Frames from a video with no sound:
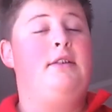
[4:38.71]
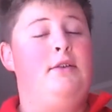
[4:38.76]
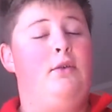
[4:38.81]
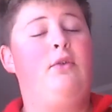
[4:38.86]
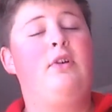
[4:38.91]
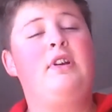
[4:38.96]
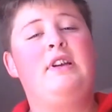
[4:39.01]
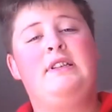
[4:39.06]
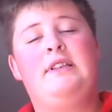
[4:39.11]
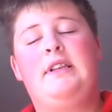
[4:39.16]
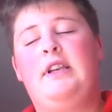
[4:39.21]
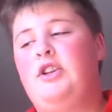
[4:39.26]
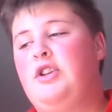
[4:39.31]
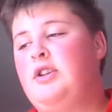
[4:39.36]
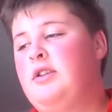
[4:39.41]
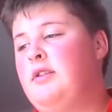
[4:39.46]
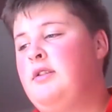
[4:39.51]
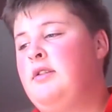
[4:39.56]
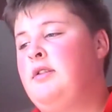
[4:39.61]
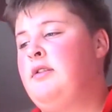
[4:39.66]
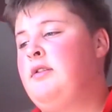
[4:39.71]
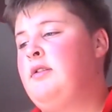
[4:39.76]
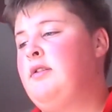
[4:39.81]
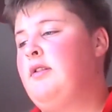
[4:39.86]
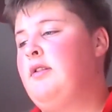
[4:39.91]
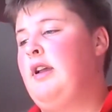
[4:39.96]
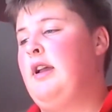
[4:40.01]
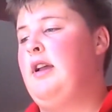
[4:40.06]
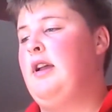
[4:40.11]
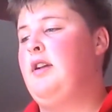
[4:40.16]
organization
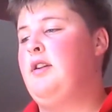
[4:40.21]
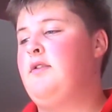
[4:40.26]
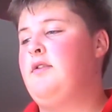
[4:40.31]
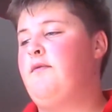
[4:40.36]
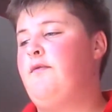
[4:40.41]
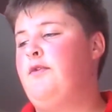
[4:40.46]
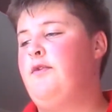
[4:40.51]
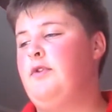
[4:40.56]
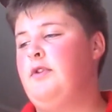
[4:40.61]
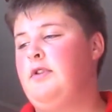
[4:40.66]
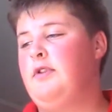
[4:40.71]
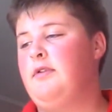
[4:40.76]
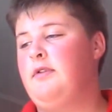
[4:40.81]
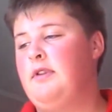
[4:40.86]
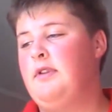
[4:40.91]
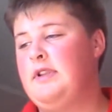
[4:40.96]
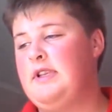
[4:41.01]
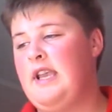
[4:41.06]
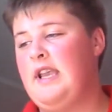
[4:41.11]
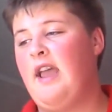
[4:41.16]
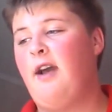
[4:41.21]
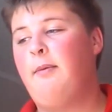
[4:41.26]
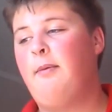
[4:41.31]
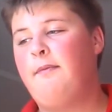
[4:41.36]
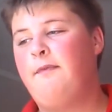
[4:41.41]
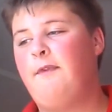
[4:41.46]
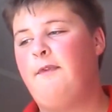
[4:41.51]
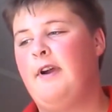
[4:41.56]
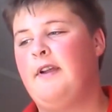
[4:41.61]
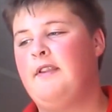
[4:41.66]
uh, for
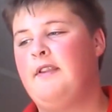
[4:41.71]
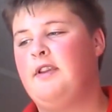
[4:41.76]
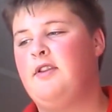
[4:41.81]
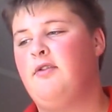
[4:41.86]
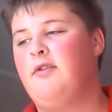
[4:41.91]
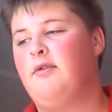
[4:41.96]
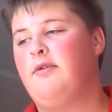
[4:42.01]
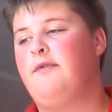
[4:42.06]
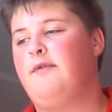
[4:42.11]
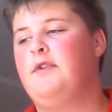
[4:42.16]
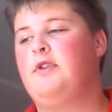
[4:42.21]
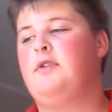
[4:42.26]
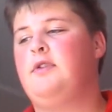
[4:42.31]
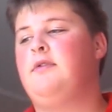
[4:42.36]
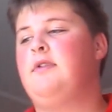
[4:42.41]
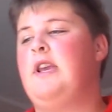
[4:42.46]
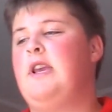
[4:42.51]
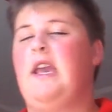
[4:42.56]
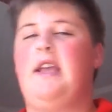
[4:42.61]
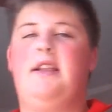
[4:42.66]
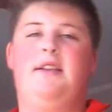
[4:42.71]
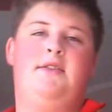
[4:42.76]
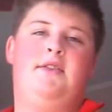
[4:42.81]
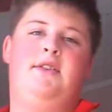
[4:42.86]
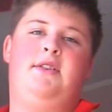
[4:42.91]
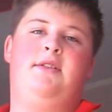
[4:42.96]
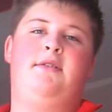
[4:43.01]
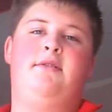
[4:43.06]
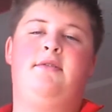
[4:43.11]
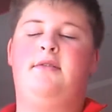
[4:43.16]
help find the cure for
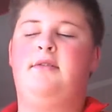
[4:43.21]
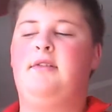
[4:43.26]
cancer,